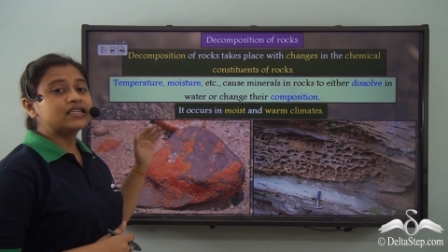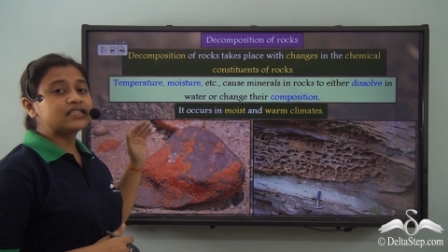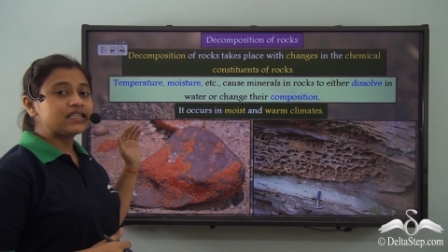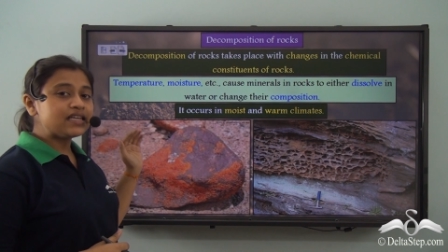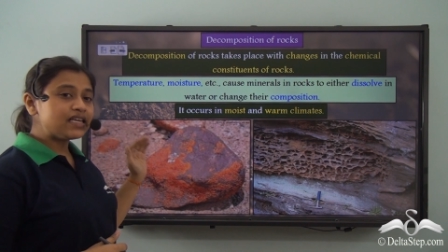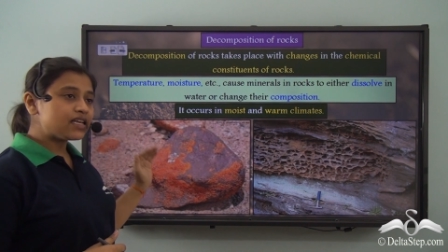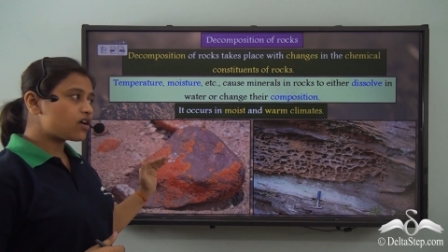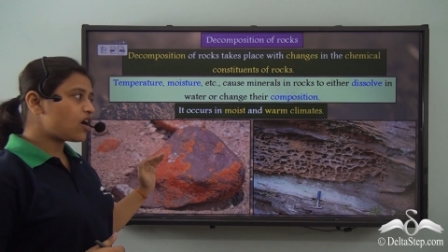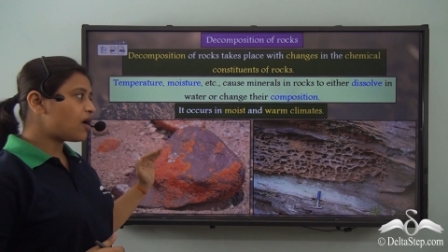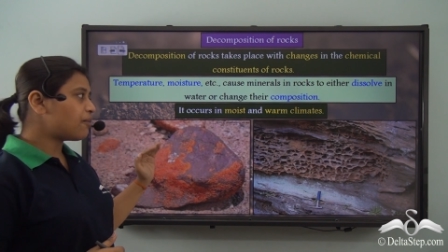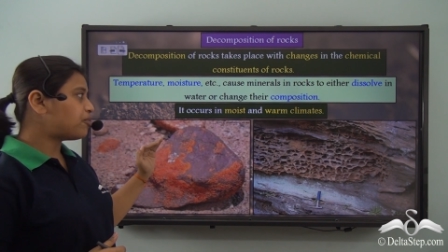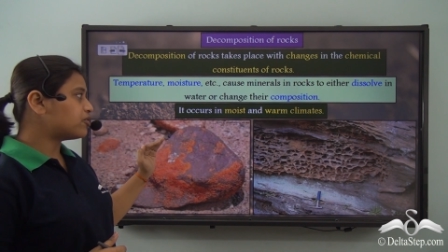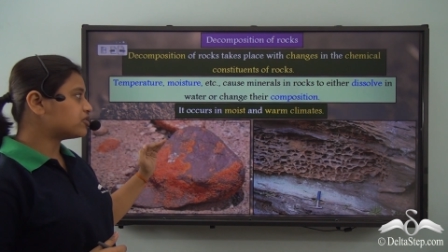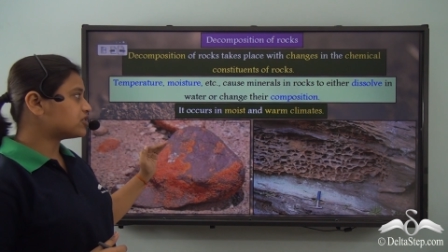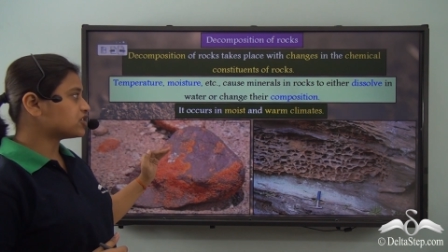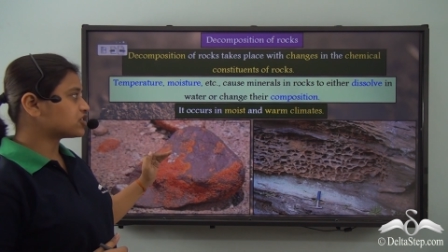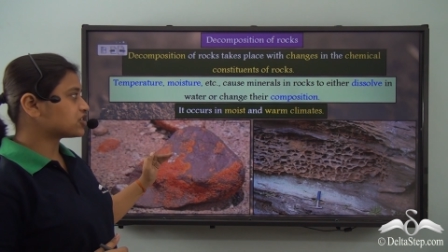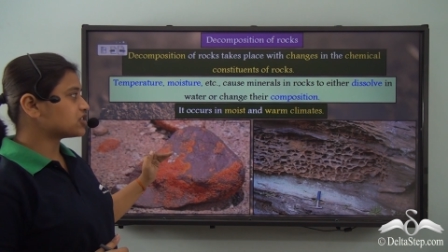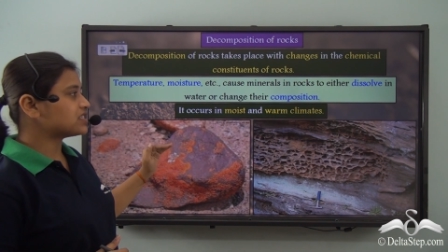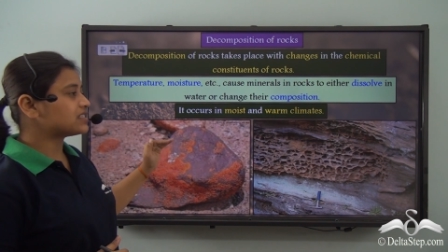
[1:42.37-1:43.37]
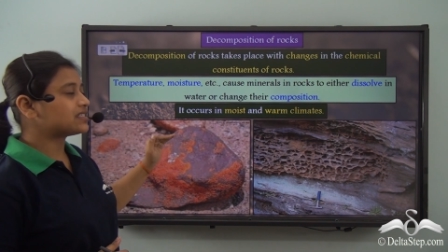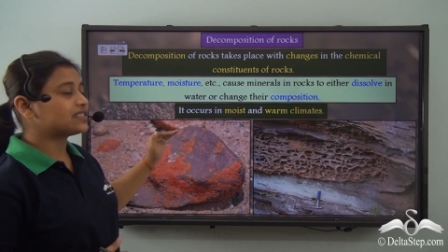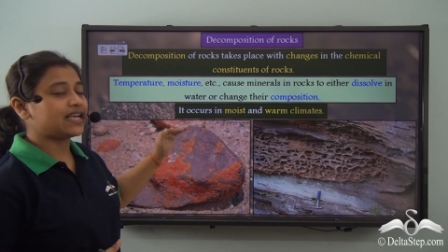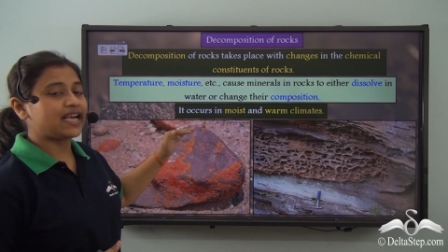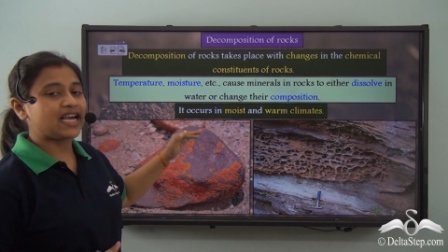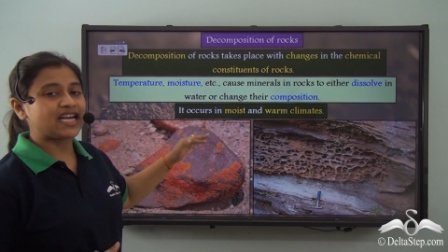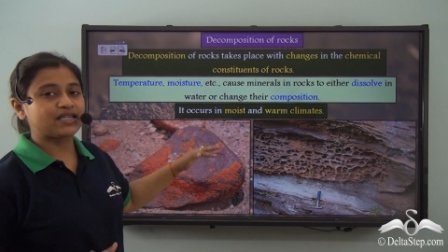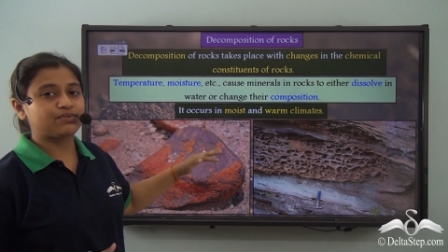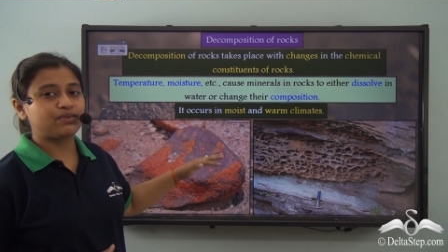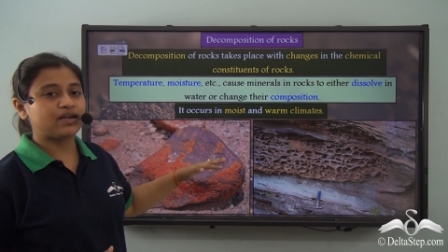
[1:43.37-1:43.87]
decomposition
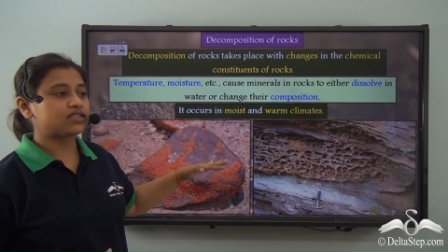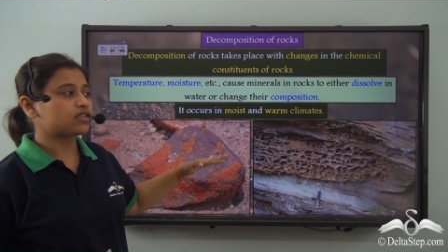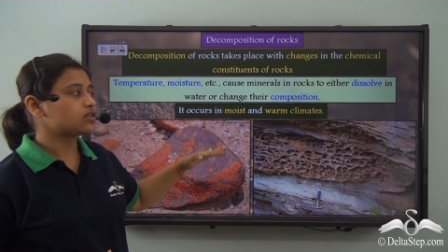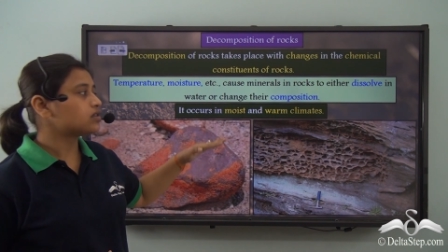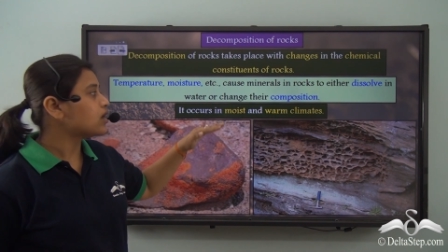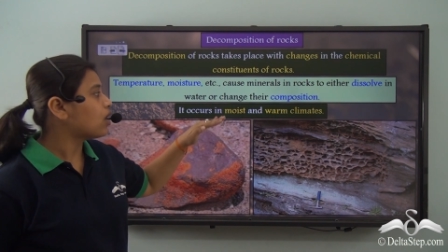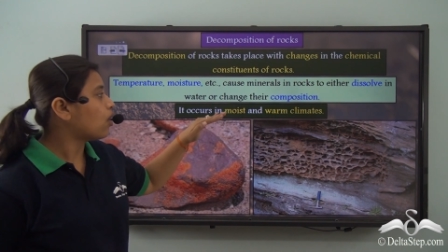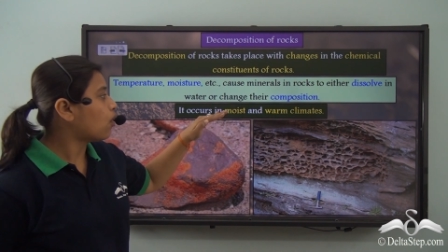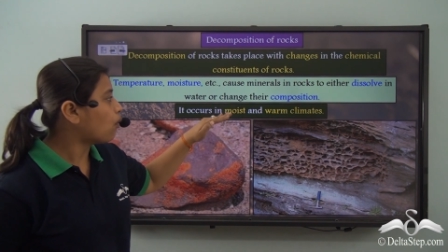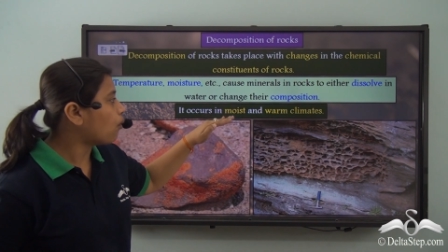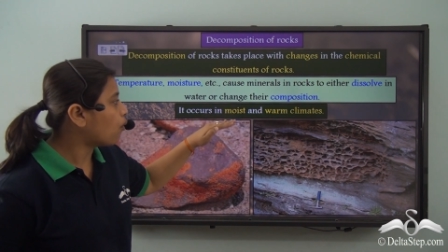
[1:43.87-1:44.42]
takes place in